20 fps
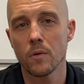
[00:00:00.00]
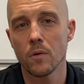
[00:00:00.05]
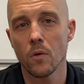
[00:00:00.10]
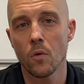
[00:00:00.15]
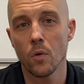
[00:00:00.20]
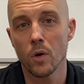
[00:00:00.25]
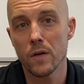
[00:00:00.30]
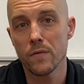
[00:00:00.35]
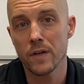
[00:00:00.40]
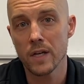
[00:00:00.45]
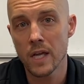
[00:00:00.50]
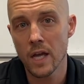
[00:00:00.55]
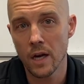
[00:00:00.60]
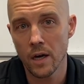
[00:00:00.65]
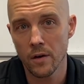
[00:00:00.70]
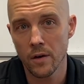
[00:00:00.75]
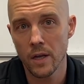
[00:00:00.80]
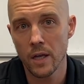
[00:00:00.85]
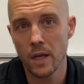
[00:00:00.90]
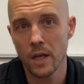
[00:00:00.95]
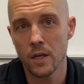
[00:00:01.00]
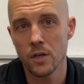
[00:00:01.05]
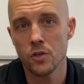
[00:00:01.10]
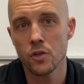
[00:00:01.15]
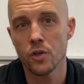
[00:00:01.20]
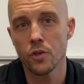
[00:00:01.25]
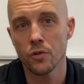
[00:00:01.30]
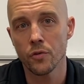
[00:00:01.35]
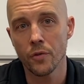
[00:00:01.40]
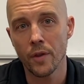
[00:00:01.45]
or even carry into
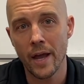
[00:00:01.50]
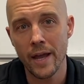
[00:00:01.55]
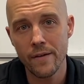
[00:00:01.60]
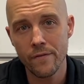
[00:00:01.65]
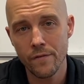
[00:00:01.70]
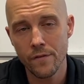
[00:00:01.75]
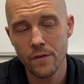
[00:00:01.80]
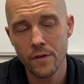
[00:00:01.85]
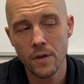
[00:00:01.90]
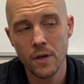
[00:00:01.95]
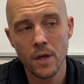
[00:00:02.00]
your life,